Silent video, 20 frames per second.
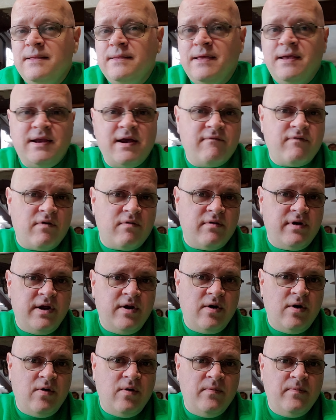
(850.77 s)
They never, you
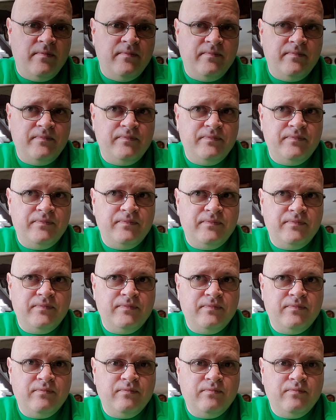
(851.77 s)
know,
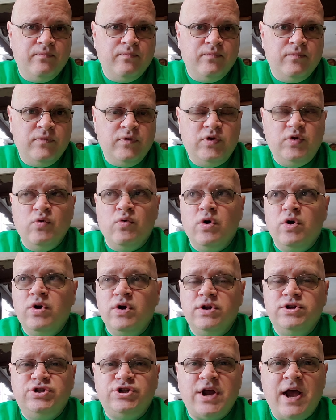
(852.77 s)
do a
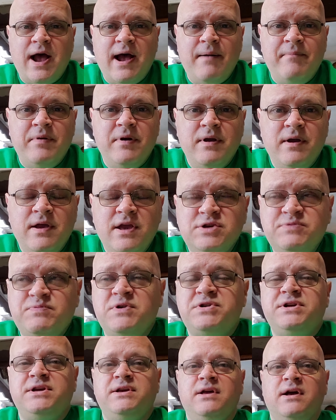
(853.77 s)
good job.
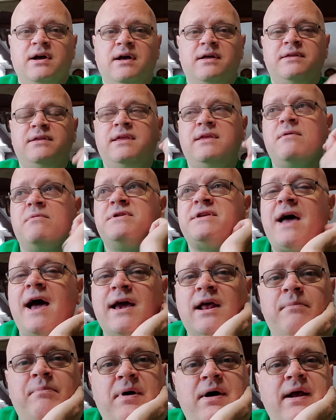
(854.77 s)
Especially uh, they were
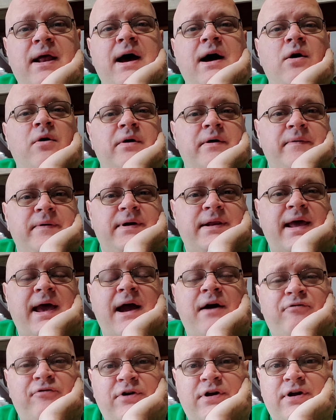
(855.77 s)
talking about how in
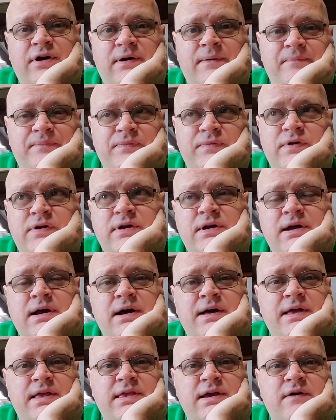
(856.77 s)
Africa,
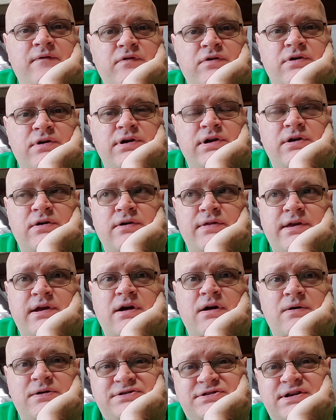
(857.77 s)
how they never, you know, they
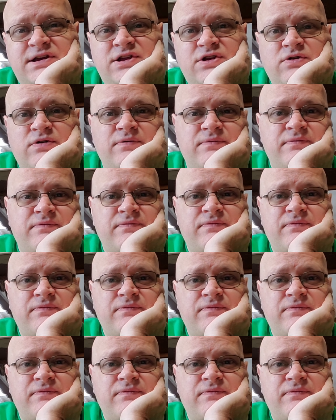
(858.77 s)
always say, you know,